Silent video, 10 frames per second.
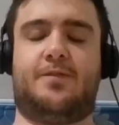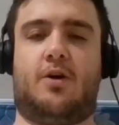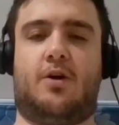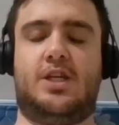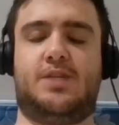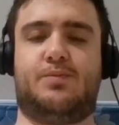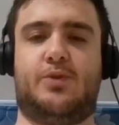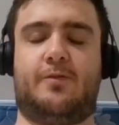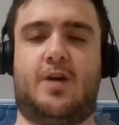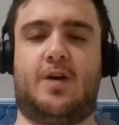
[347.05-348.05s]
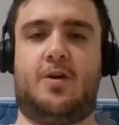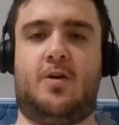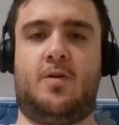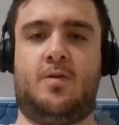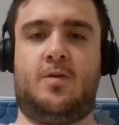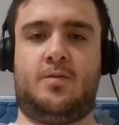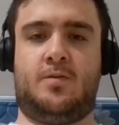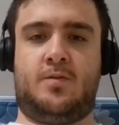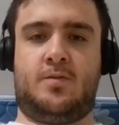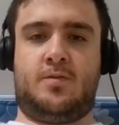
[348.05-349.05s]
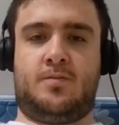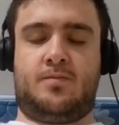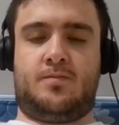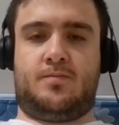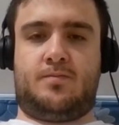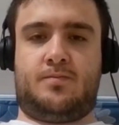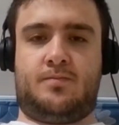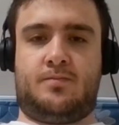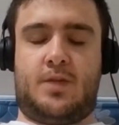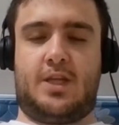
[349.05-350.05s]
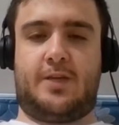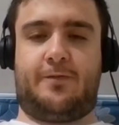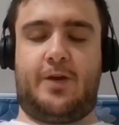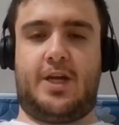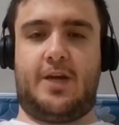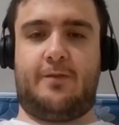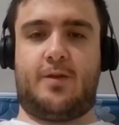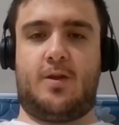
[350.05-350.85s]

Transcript: the Holy Spirit of God. It's a free gift. It's a free gift.